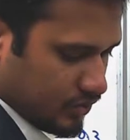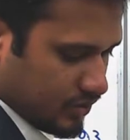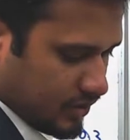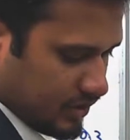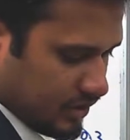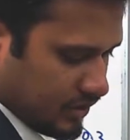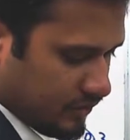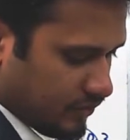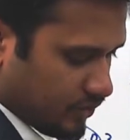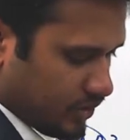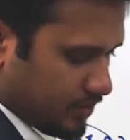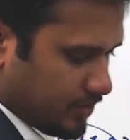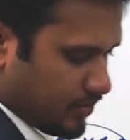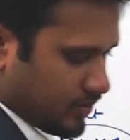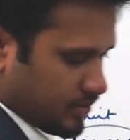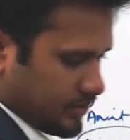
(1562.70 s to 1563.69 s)
the default
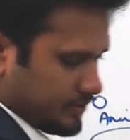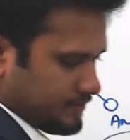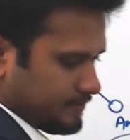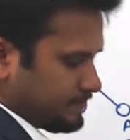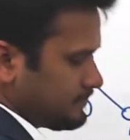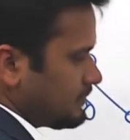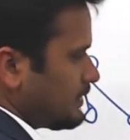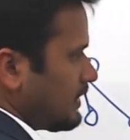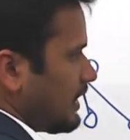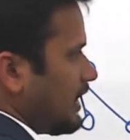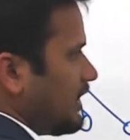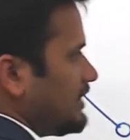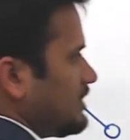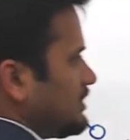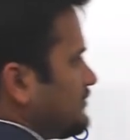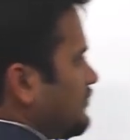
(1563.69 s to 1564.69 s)
port,
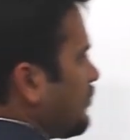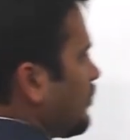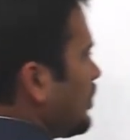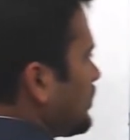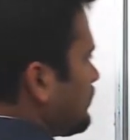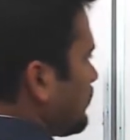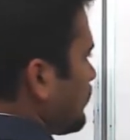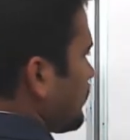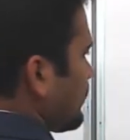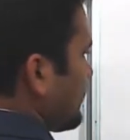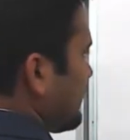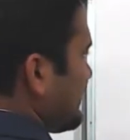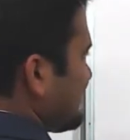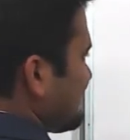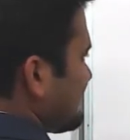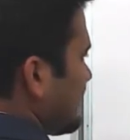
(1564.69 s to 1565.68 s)
and default port
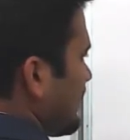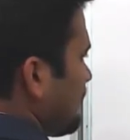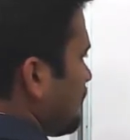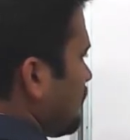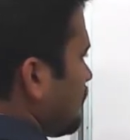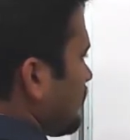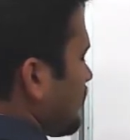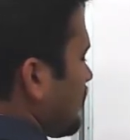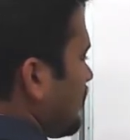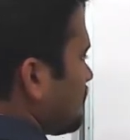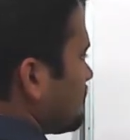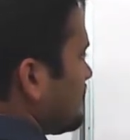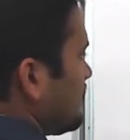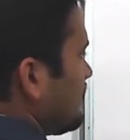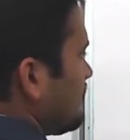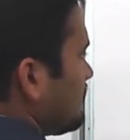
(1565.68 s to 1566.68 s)
is the port of
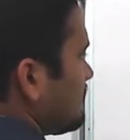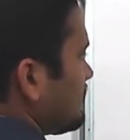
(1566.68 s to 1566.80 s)
the